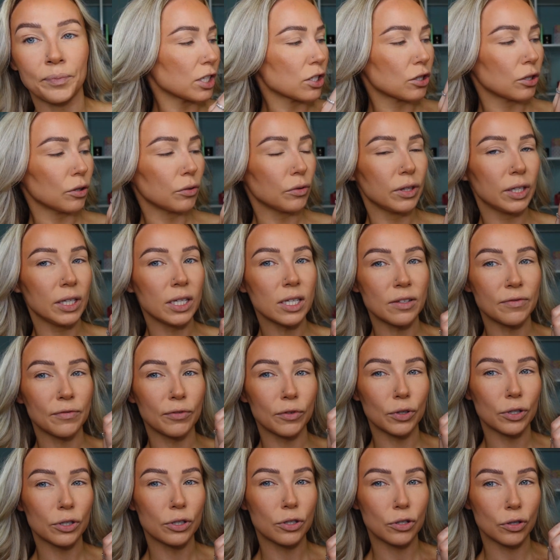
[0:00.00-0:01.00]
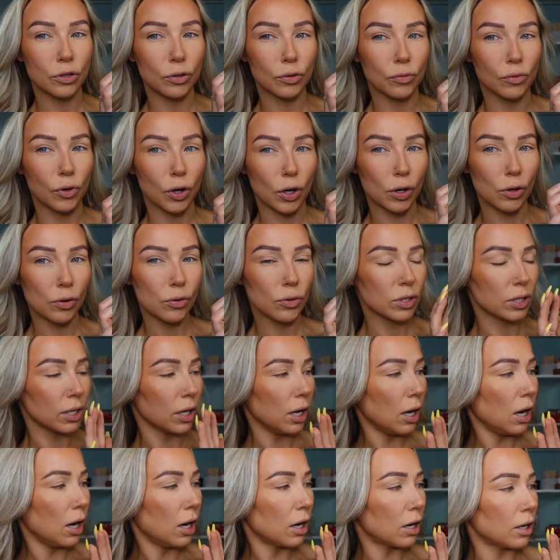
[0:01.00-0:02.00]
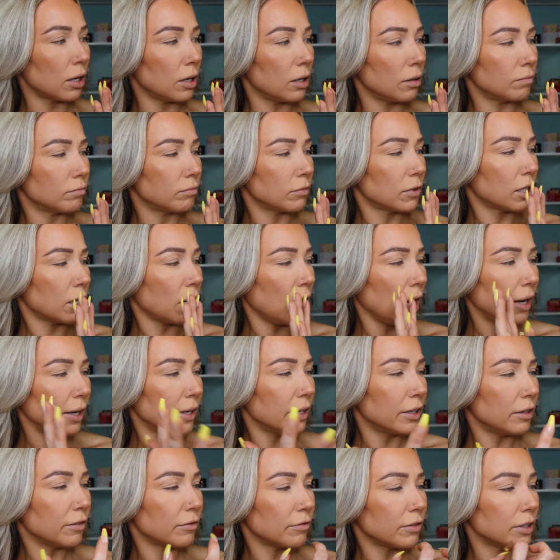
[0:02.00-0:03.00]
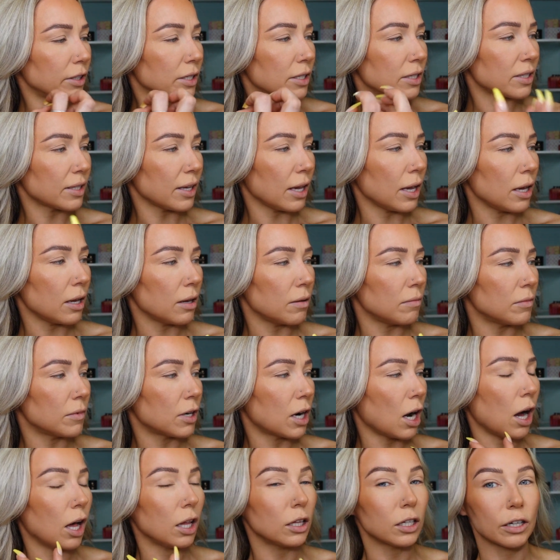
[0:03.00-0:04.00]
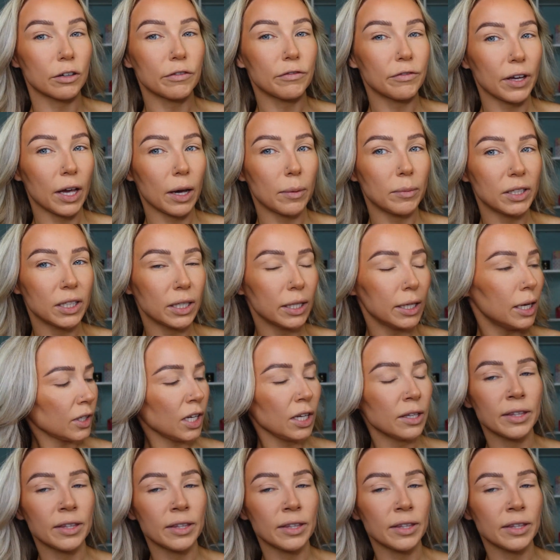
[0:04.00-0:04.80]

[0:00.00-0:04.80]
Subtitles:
So these first two rows are kind of in the same color family.